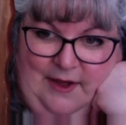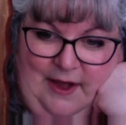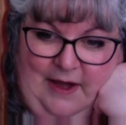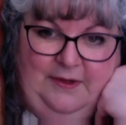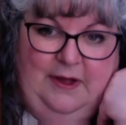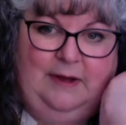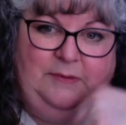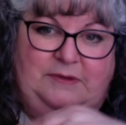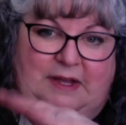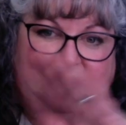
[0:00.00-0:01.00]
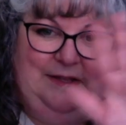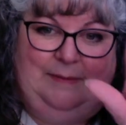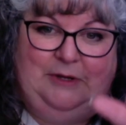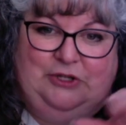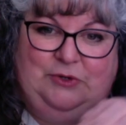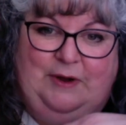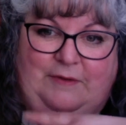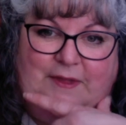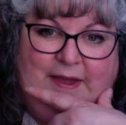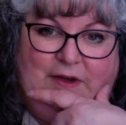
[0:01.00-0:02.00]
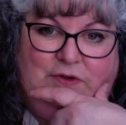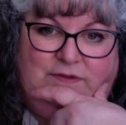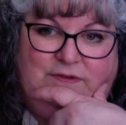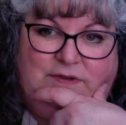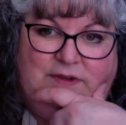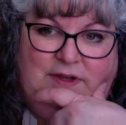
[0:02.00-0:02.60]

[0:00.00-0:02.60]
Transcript: I said, let me do everything else.